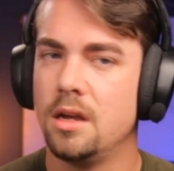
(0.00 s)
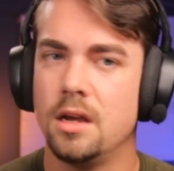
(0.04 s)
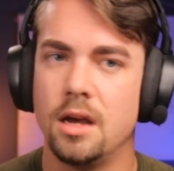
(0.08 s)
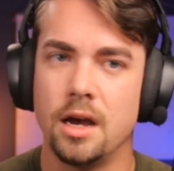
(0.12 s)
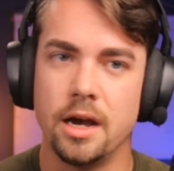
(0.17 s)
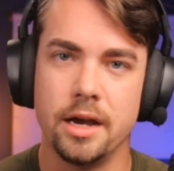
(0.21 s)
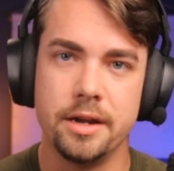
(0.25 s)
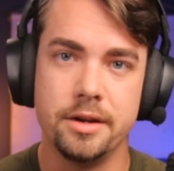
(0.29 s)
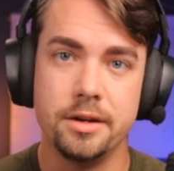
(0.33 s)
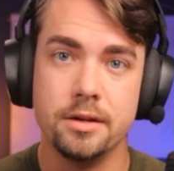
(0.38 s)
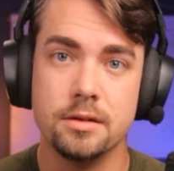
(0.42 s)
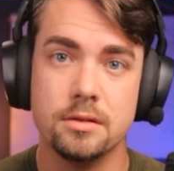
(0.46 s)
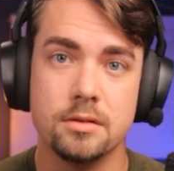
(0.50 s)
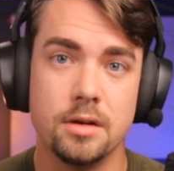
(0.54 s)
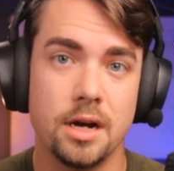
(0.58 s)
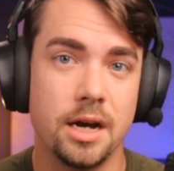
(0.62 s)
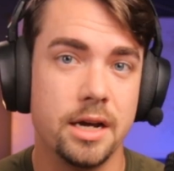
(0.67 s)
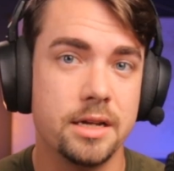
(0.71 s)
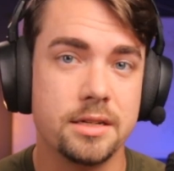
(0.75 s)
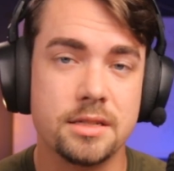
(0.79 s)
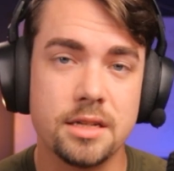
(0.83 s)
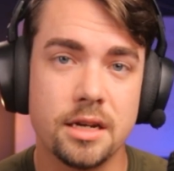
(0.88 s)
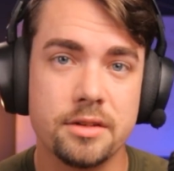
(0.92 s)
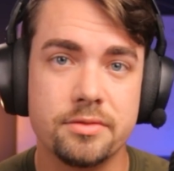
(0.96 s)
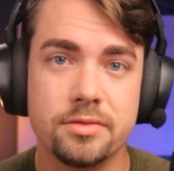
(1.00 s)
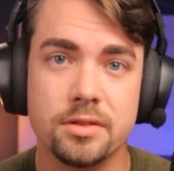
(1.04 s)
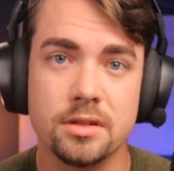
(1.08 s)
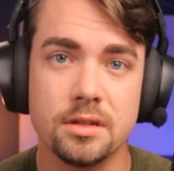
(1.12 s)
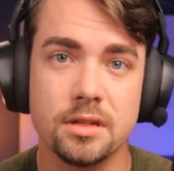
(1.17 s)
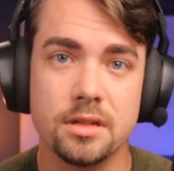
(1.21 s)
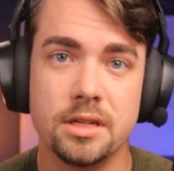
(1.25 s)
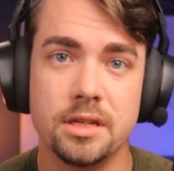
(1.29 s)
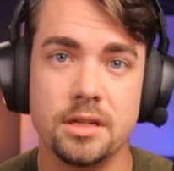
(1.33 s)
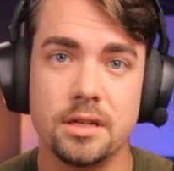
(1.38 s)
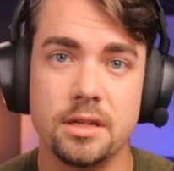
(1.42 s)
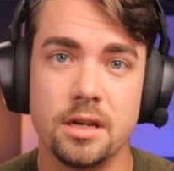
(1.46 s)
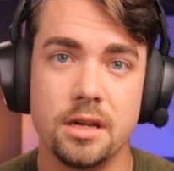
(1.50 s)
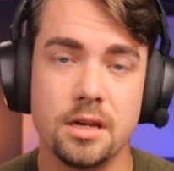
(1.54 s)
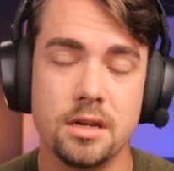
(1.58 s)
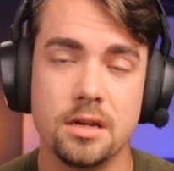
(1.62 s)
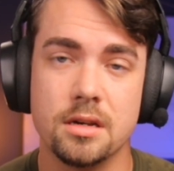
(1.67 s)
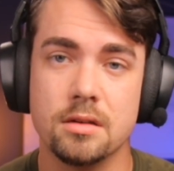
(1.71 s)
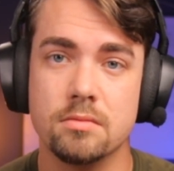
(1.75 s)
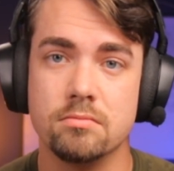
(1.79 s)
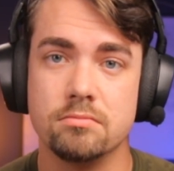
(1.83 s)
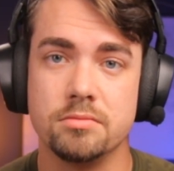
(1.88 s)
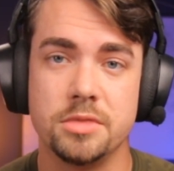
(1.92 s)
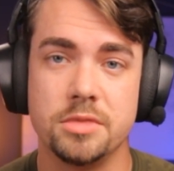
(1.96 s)
I know I definitely
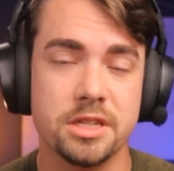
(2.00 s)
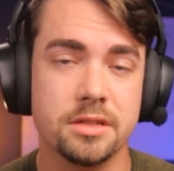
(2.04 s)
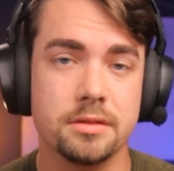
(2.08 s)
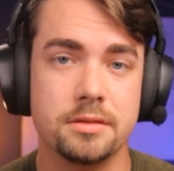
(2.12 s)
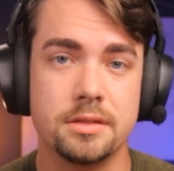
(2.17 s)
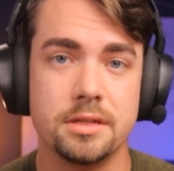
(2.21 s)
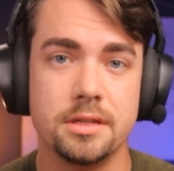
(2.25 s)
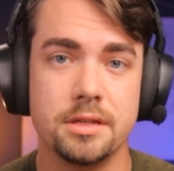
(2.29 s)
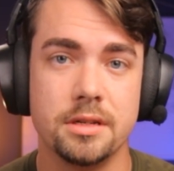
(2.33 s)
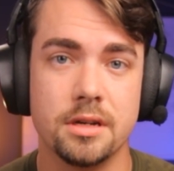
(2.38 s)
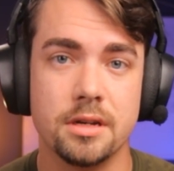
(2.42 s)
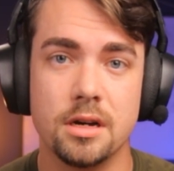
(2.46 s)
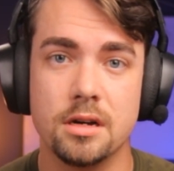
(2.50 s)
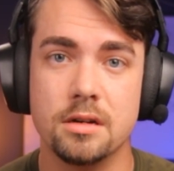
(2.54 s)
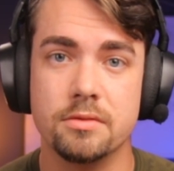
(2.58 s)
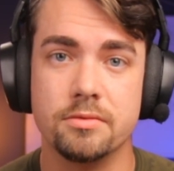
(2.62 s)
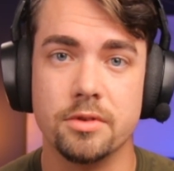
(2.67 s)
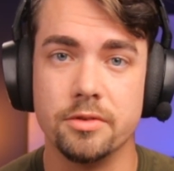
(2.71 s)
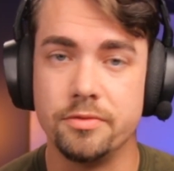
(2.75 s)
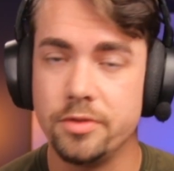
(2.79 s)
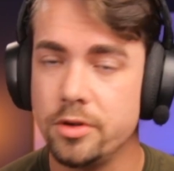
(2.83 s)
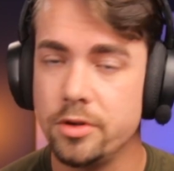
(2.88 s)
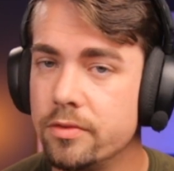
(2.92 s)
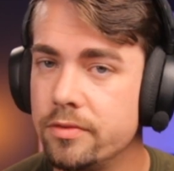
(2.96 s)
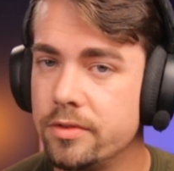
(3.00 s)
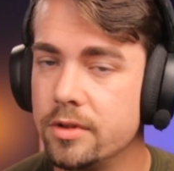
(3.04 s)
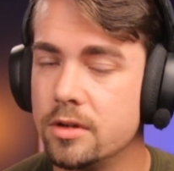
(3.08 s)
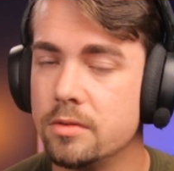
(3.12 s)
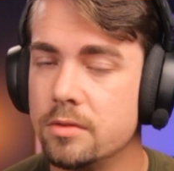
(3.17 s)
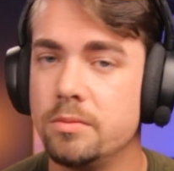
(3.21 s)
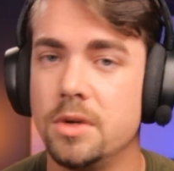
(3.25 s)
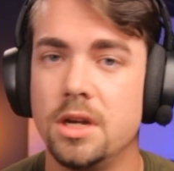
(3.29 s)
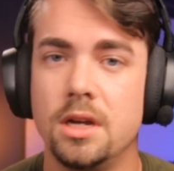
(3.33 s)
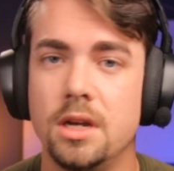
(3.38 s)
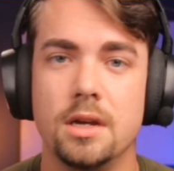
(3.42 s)
am guilty of a few of them,